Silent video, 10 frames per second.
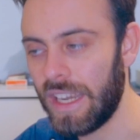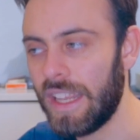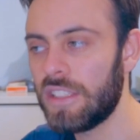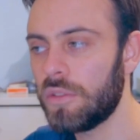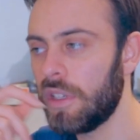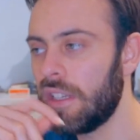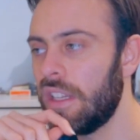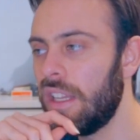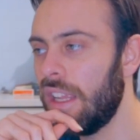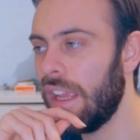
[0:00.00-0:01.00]
that into it,
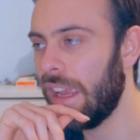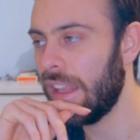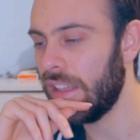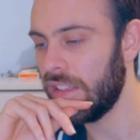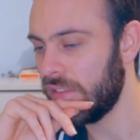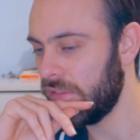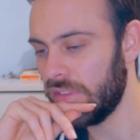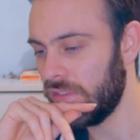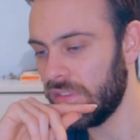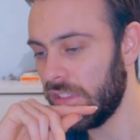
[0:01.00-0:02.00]
and
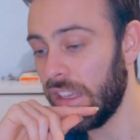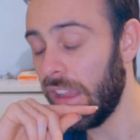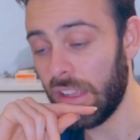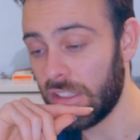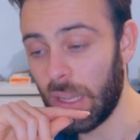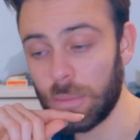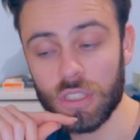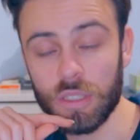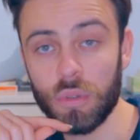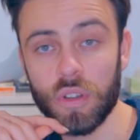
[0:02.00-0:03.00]
yeah, it's
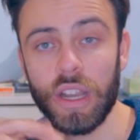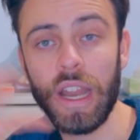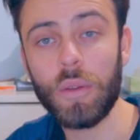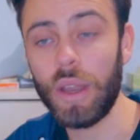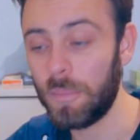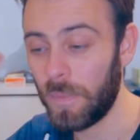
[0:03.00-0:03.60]
absolutely brilliant. Anyway,